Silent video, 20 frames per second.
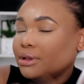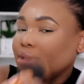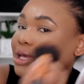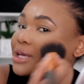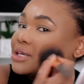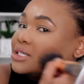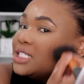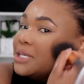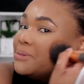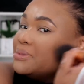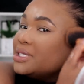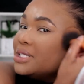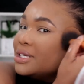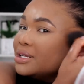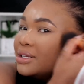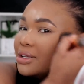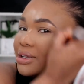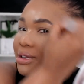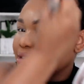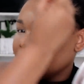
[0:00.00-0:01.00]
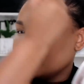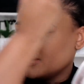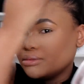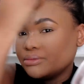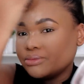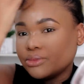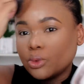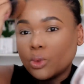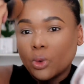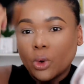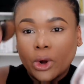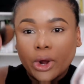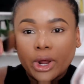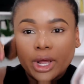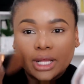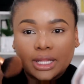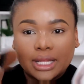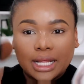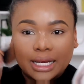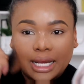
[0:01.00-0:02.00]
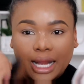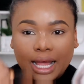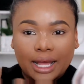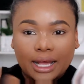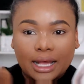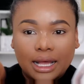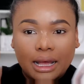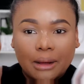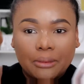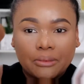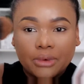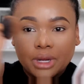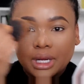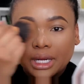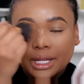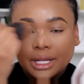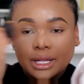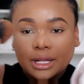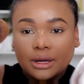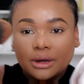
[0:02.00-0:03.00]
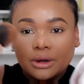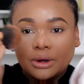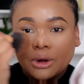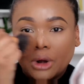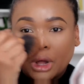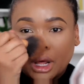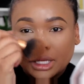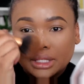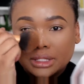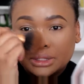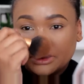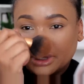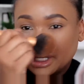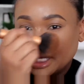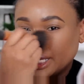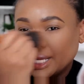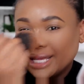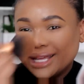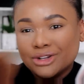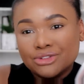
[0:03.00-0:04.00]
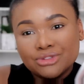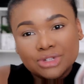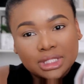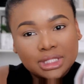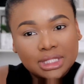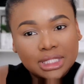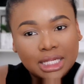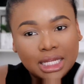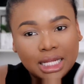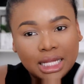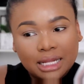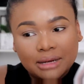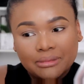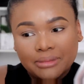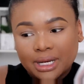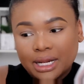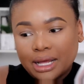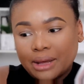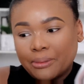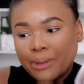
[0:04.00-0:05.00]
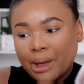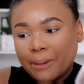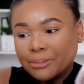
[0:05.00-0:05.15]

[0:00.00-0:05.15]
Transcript: accepting work that like I'm really not really interested in but I'm,